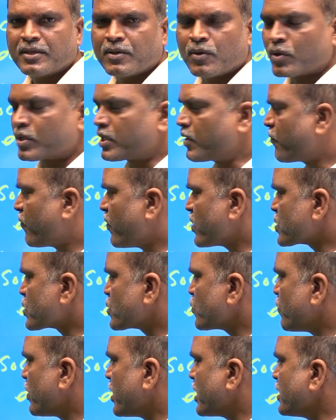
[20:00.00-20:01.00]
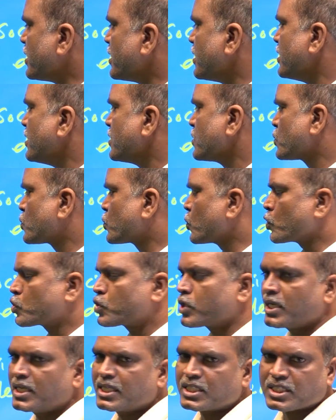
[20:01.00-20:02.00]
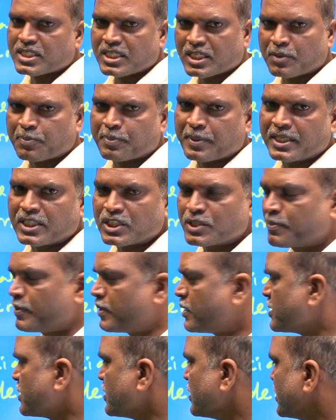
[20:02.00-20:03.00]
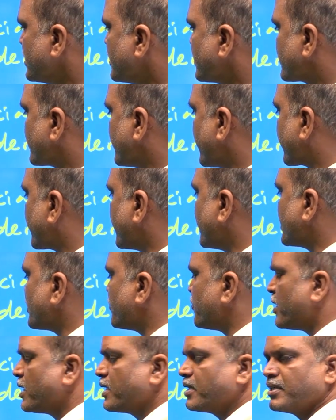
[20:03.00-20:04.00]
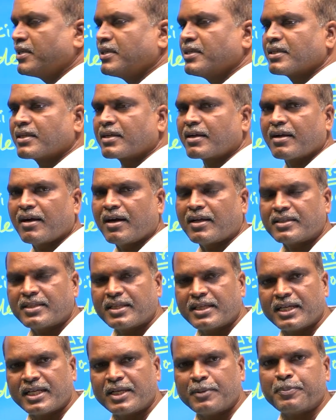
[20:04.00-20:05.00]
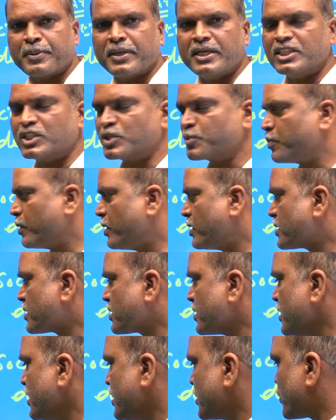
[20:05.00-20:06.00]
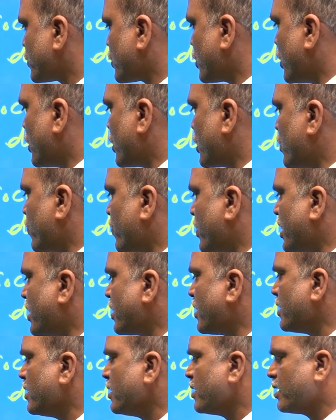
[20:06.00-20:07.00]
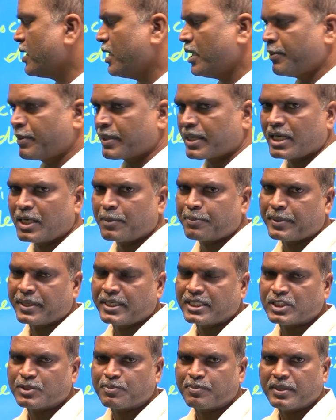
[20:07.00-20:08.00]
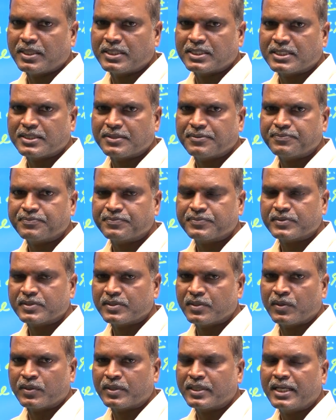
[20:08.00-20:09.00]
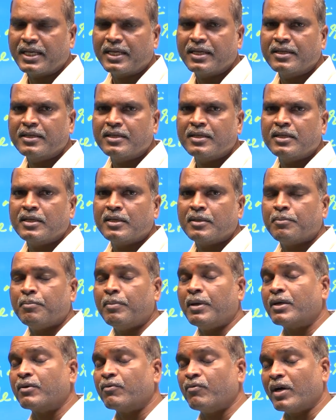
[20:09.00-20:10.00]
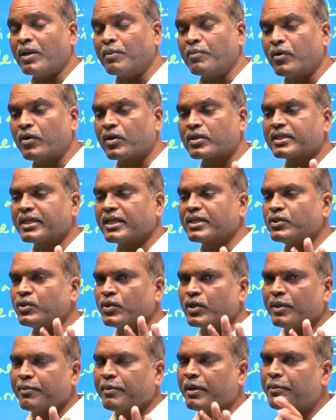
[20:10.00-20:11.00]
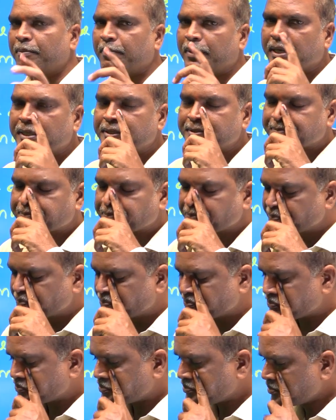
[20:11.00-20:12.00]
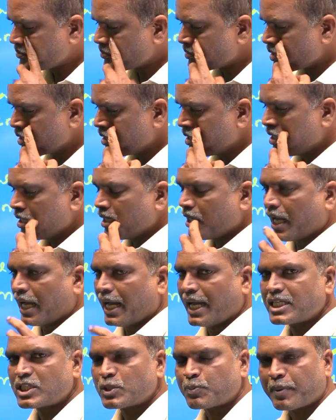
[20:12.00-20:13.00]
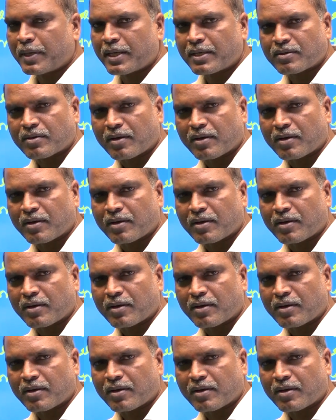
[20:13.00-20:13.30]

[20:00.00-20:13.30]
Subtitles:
Okay, first one, socialistic principles. Second one, Gandhian principles. Third one, liberal principles. Okay, but one more thing you remember, as per